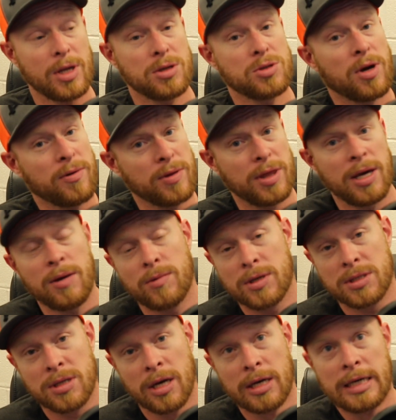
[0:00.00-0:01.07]
So everything
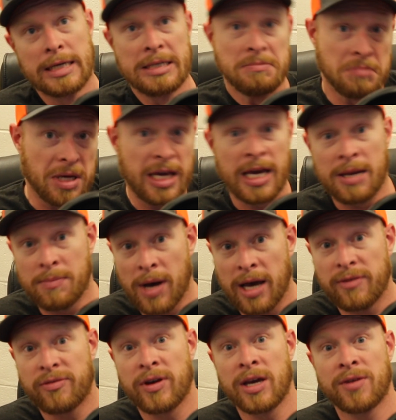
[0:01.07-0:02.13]
was in
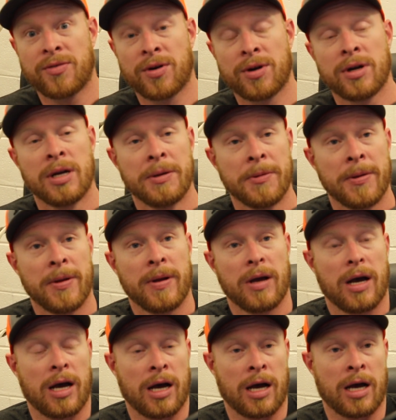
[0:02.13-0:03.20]
my favor.
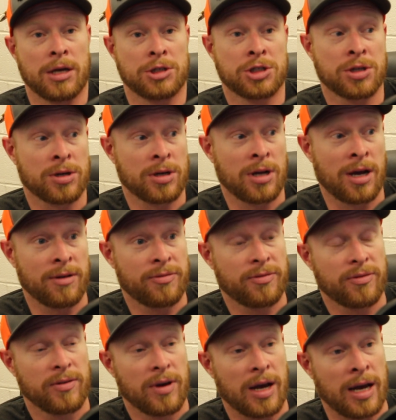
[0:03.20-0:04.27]
Sure
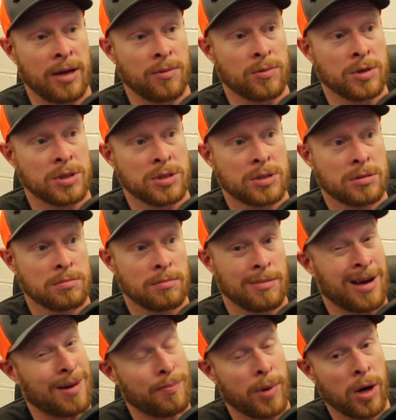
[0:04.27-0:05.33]
enough, it was
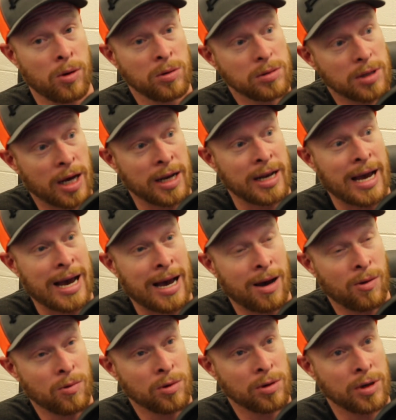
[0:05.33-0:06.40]
about an
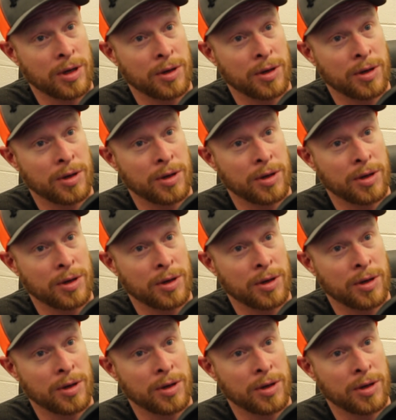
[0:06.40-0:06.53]
hour